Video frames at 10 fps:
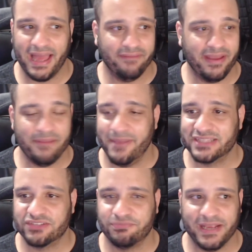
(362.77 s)
a
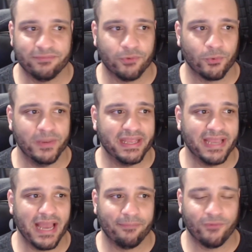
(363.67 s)
Mets baseball
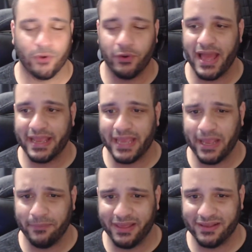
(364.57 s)
recap for that
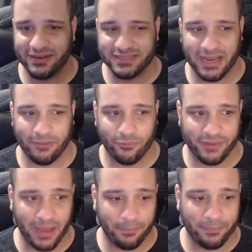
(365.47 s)
game because I will
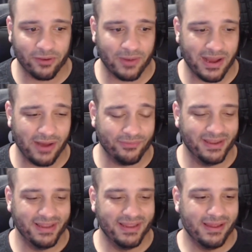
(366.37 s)
not be around.
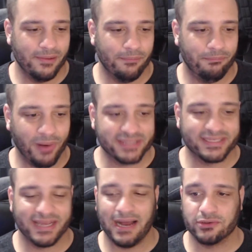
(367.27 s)
But
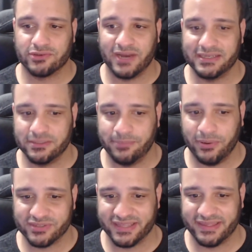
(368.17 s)
I'll try to
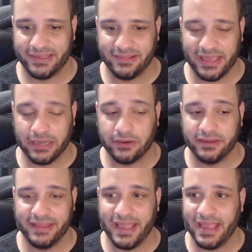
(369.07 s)
post something later in the
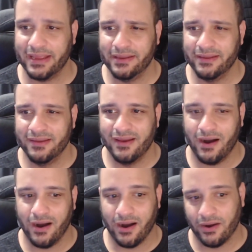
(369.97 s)
day
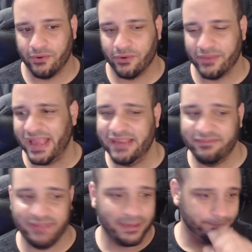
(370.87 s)
or that evening.